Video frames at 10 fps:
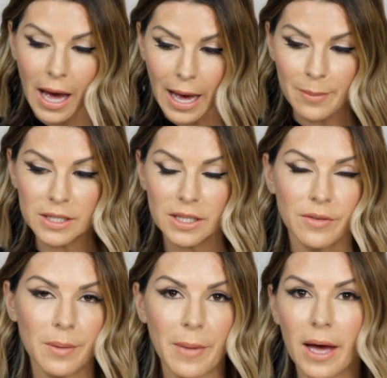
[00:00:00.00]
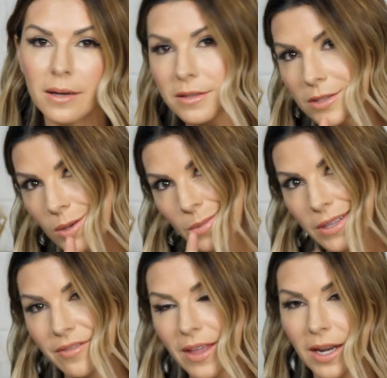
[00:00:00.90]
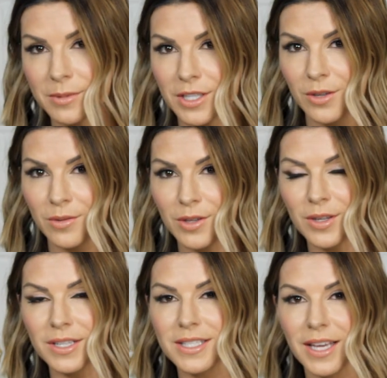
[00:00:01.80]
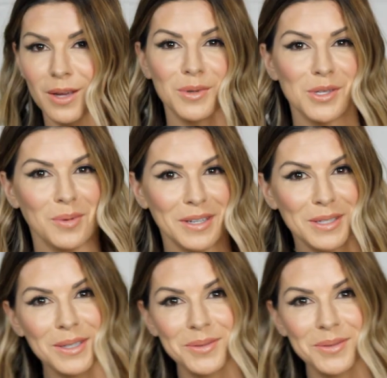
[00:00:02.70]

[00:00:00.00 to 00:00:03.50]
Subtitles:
I'm gonna leave it matte, so I'm gonna leave that up to you and you can decide what you wanna do.